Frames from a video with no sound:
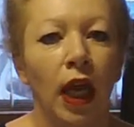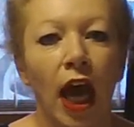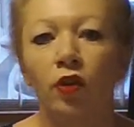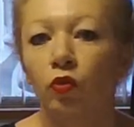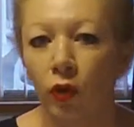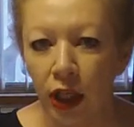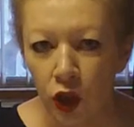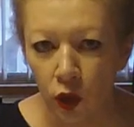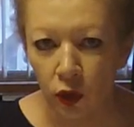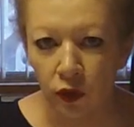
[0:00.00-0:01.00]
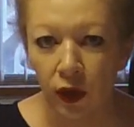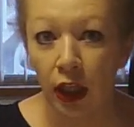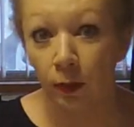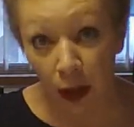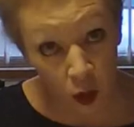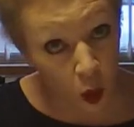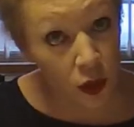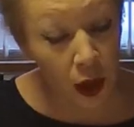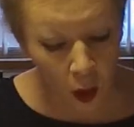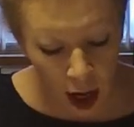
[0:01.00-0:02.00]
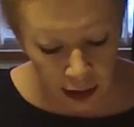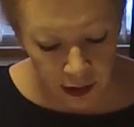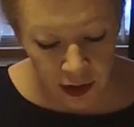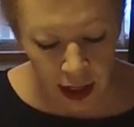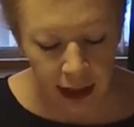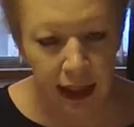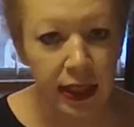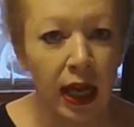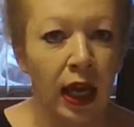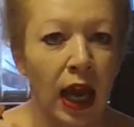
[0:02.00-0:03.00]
and regional development, also island studies,